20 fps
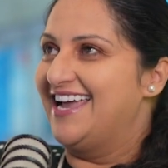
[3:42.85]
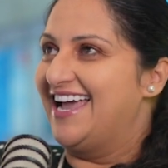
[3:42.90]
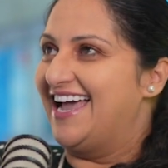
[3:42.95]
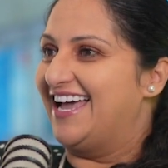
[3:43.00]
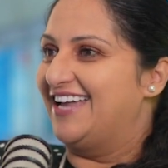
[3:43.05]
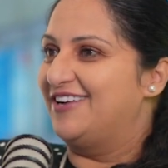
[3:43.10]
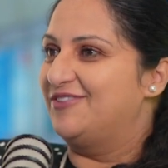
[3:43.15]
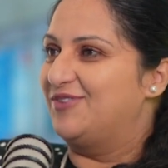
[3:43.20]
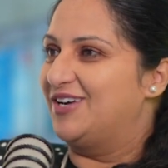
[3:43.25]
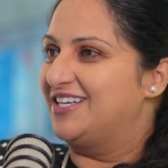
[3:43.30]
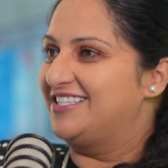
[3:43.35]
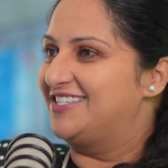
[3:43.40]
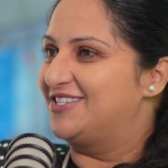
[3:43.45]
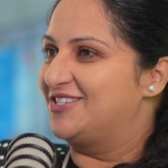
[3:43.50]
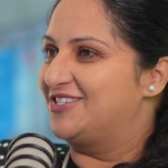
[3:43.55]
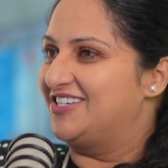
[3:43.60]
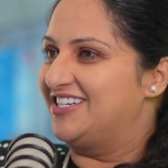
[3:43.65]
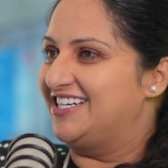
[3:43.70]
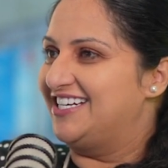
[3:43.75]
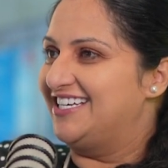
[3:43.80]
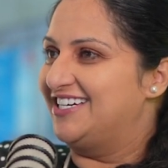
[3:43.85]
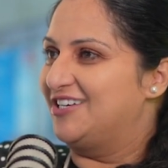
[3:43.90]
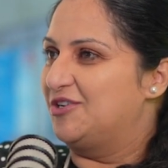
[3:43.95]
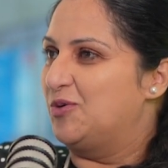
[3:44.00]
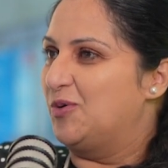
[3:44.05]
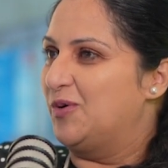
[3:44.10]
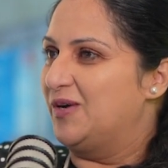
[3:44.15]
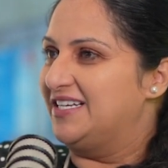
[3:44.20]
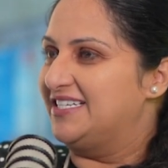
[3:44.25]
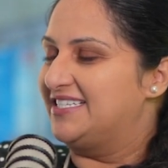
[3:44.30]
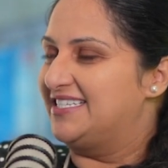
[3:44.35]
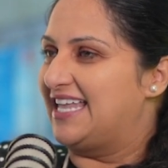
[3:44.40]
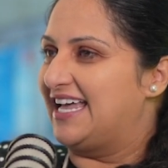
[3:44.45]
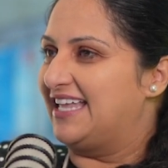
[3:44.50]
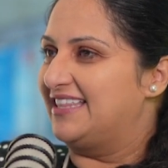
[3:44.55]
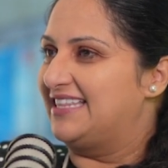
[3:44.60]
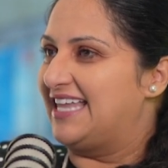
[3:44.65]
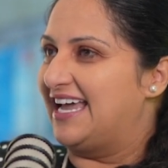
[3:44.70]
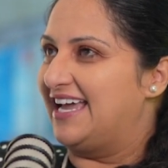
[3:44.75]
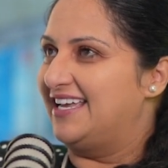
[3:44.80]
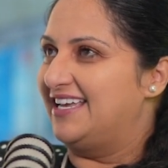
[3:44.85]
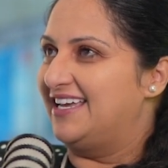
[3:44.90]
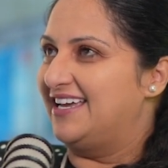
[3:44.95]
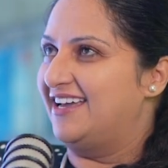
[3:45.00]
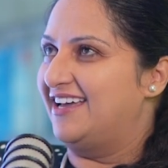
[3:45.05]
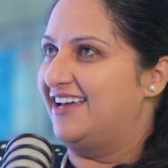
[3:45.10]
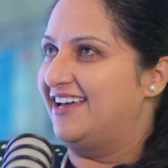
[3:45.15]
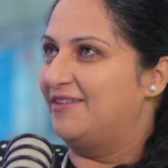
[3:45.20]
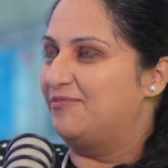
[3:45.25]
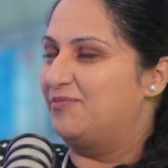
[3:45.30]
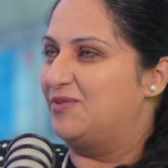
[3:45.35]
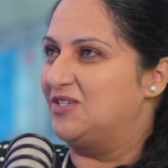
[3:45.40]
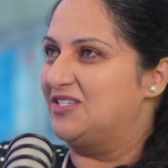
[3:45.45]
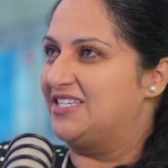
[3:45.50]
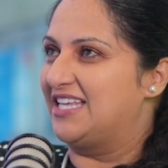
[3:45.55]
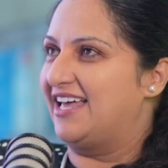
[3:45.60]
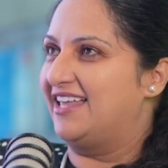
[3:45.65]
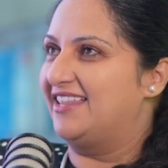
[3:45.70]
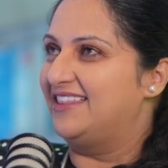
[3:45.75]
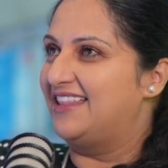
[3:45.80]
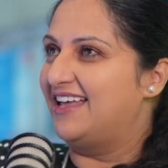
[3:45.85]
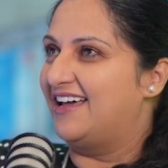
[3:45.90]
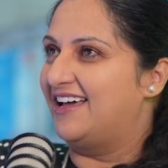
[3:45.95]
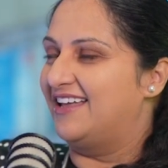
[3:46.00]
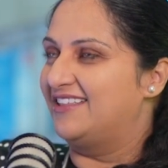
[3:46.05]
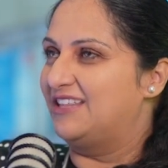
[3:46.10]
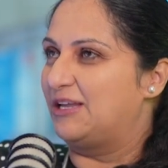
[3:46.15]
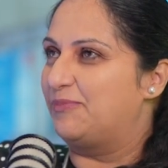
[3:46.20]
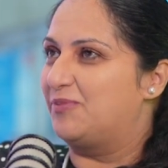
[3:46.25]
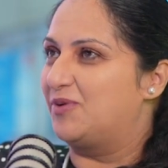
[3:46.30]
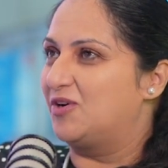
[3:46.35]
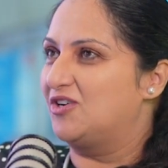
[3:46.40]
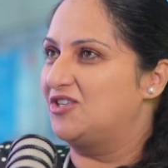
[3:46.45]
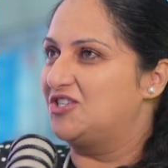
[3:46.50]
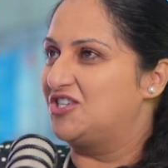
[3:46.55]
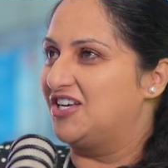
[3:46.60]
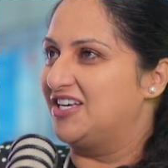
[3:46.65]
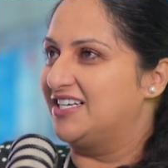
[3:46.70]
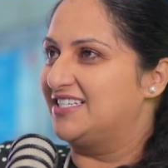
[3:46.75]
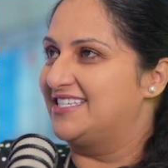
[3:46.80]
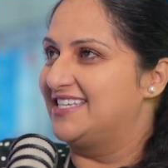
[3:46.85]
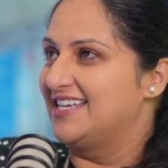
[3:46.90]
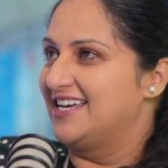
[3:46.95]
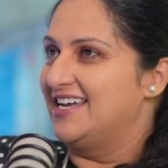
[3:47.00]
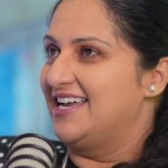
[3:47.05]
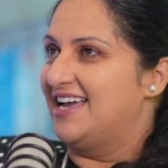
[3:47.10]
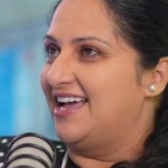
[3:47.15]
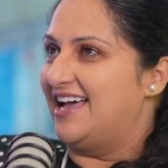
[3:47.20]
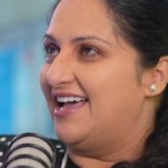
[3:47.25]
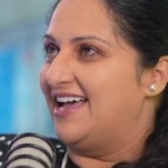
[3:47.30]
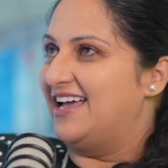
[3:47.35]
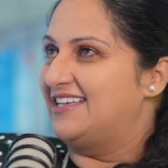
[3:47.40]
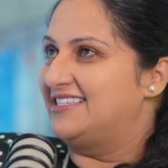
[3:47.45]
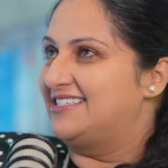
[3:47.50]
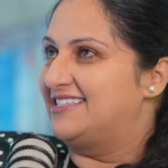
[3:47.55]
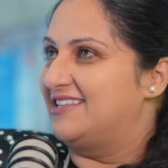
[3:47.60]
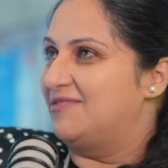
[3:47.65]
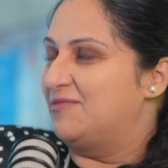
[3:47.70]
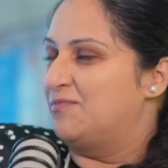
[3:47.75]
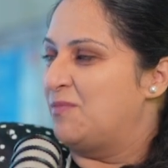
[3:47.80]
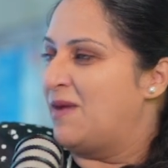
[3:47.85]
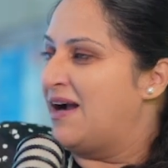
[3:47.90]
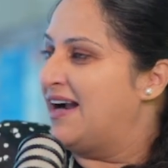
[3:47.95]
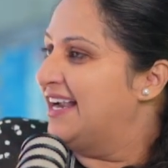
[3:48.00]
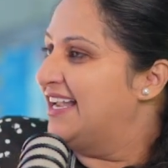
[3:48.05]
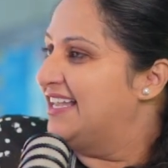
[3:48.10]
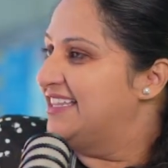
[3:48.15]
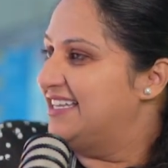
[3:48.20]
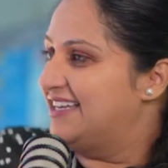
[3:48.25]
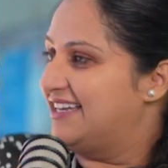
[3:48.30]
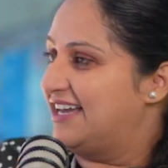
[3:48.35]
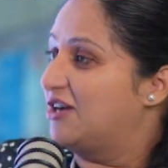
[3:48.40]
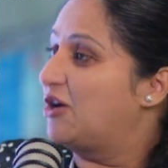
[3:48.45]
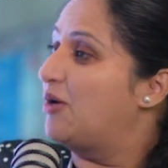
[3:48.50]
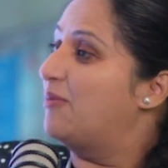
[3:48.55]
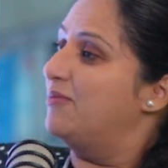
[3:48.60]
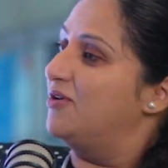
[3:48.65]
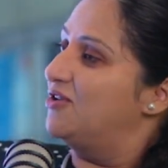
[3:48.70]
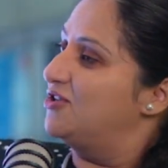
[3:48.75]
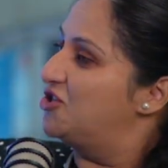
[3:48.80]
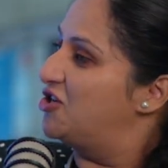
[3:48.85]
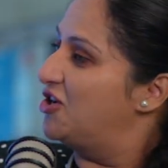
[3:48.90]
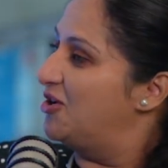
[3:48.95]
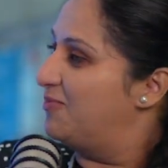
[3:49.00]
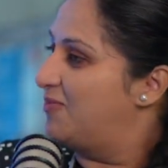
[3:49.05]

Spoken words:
And what's really cool is that they present the projects as marketing a commercial